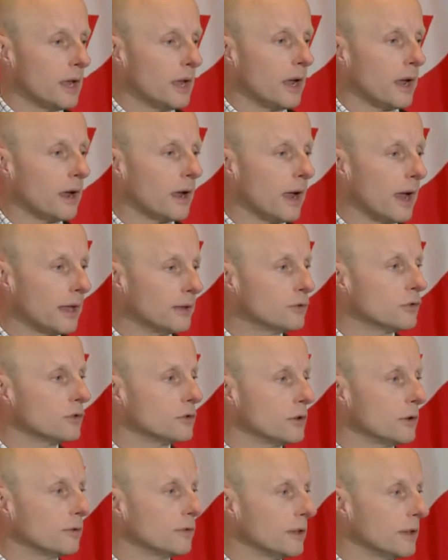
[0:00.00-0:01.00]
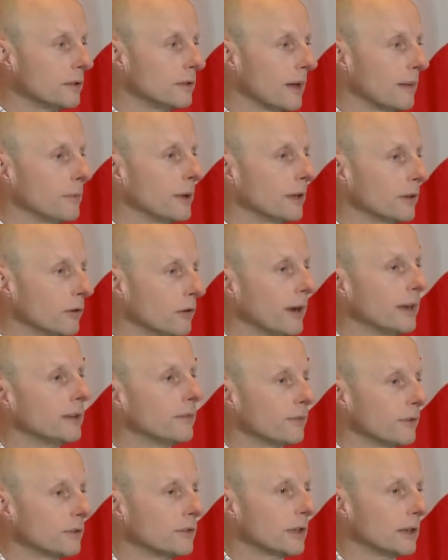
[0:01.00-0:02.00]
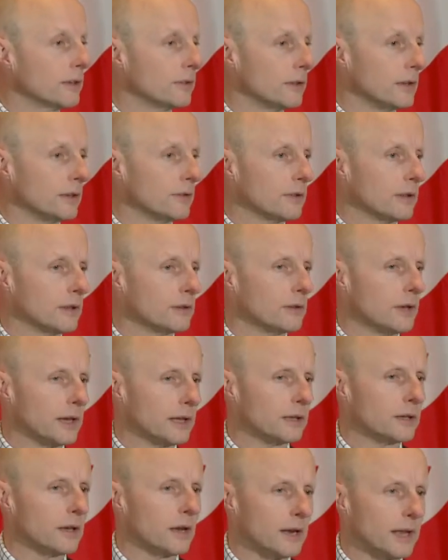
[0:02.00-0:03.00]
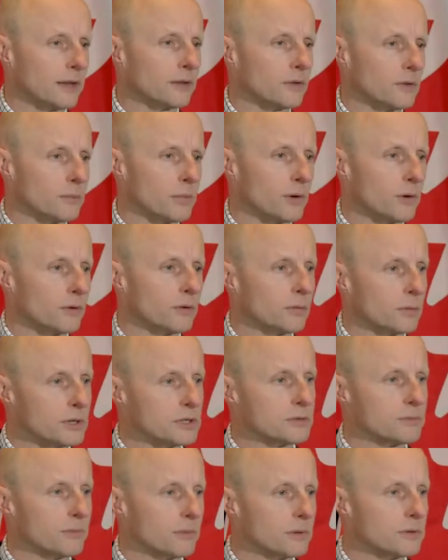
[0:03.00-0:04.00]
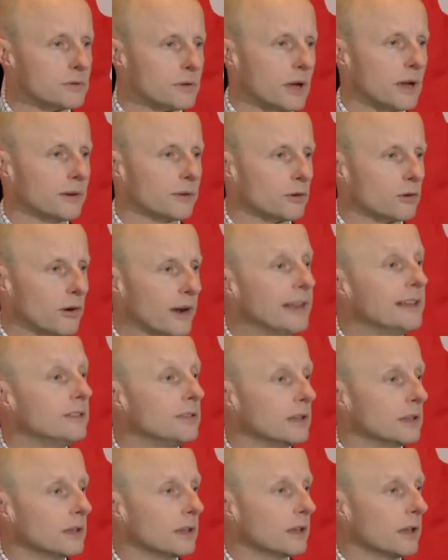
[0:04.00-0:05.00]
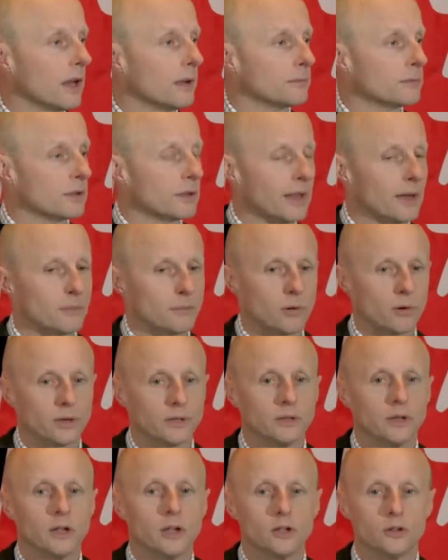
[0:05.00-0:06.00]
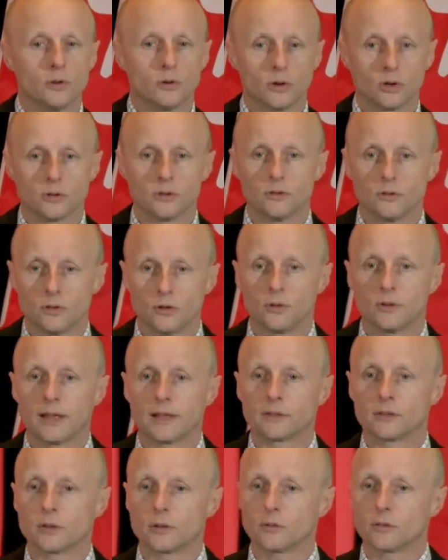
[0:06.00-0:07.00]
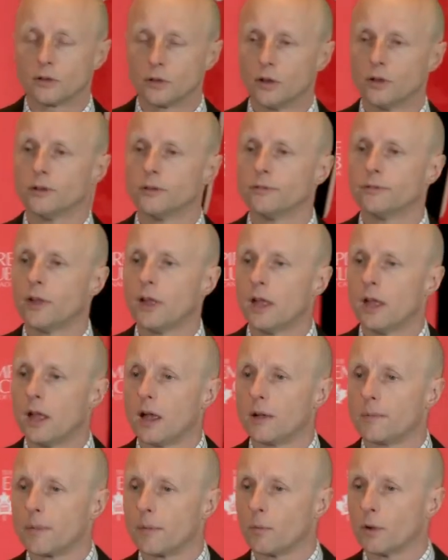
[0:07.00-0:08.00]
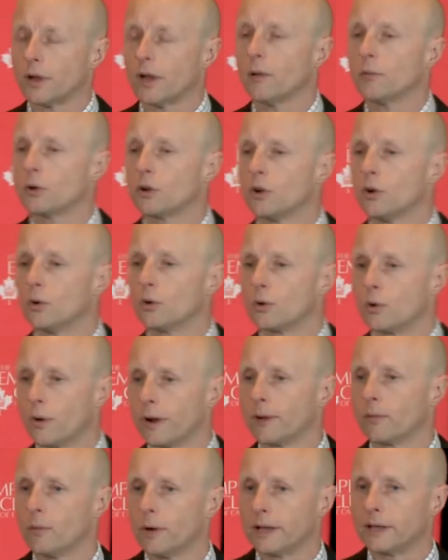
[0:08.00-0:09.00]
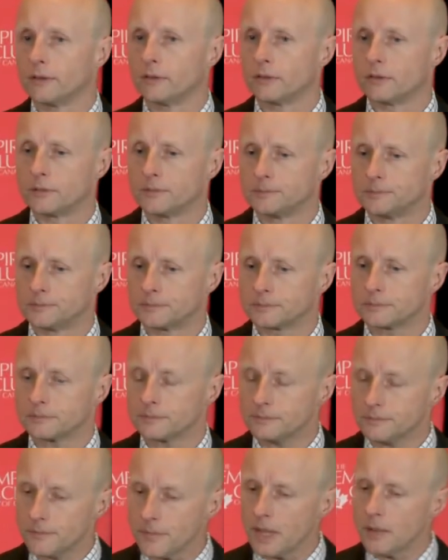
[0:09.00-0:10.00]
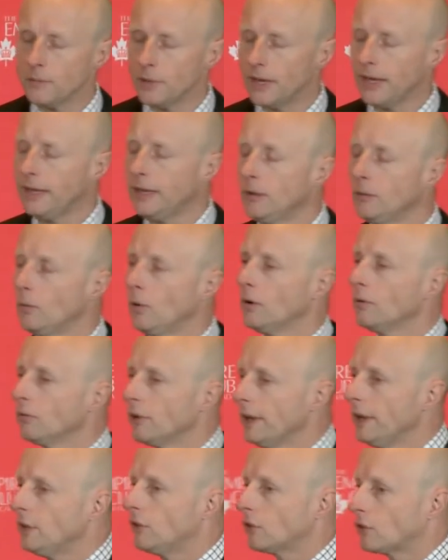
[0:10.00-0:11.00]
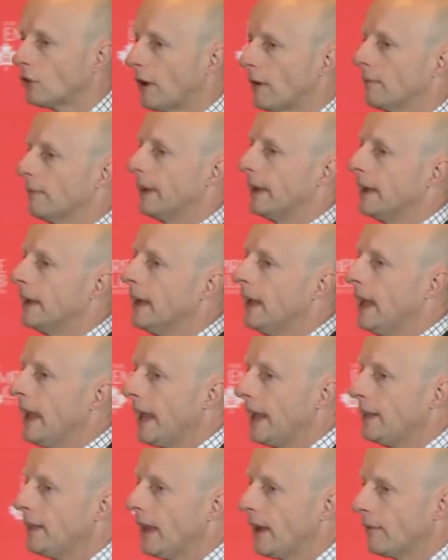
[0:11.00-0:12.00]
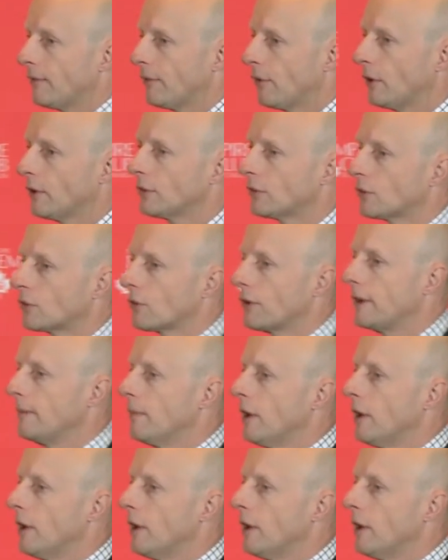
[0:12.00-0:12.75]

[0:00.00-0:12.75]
uh, introducing debit and credit facilities in, in collector booths, which was kind of crazy that up to that point you couldn't do that. So there's a lot of um, what I would call quick wins. But I think what really struck me in that first three